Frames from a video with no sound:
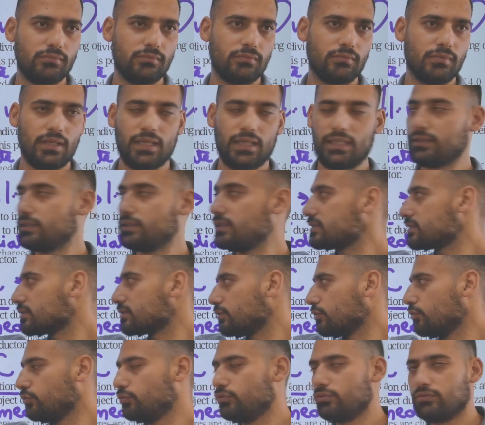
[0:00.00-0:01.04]
And this
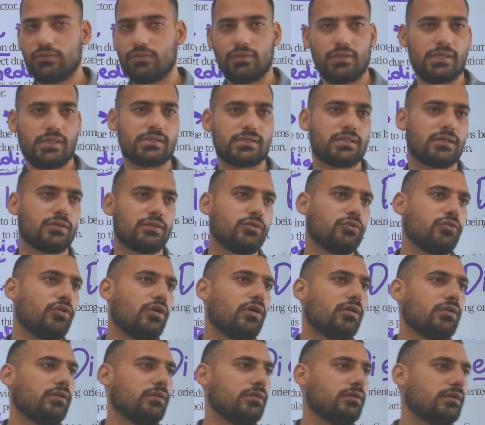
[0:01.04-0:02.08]
glue is the gluon.
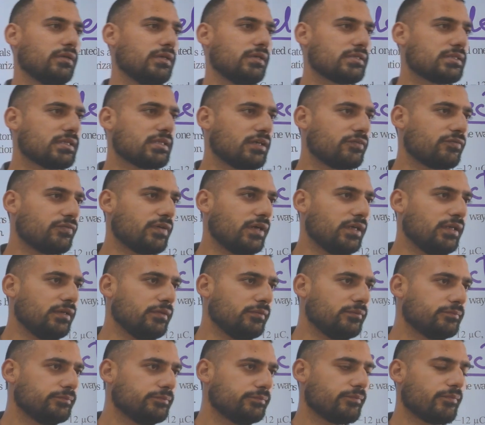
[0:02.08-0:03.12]
Is that fine?
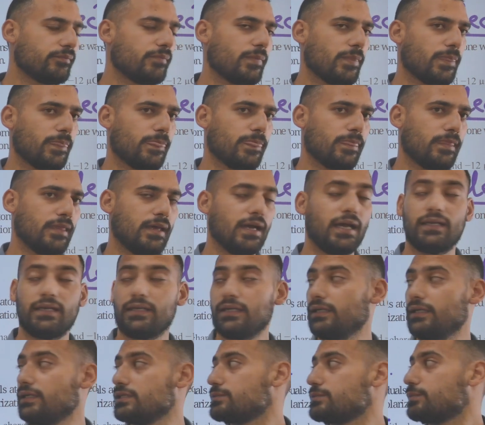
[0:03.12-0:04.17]
And
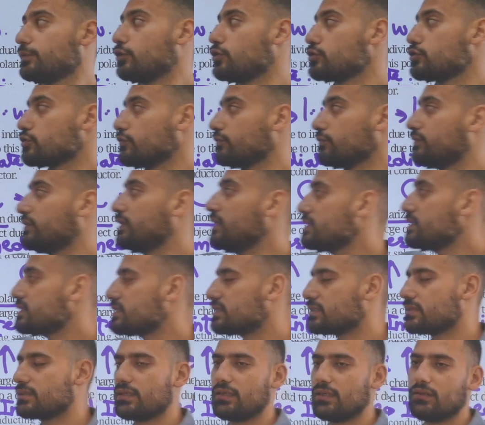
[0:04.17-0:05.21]
it is because of this
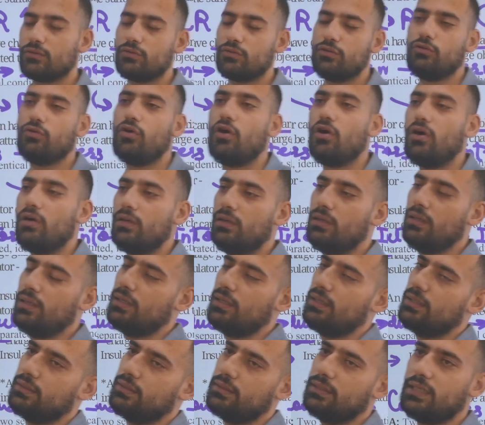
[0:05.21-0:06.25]
gluon
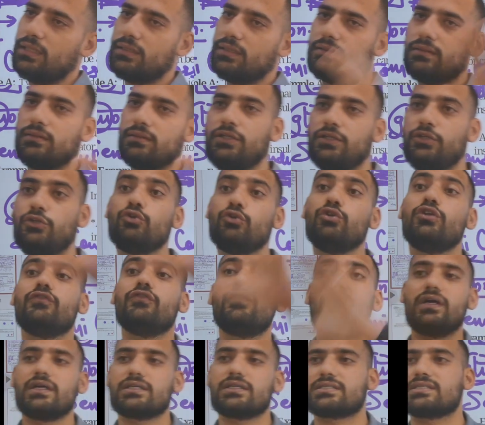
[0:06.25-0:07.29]
that the
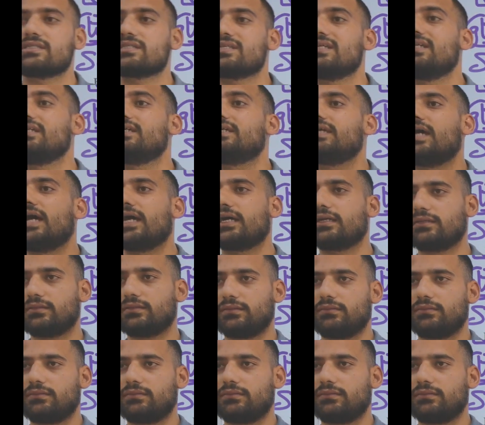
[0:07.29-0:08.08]
universe is intact.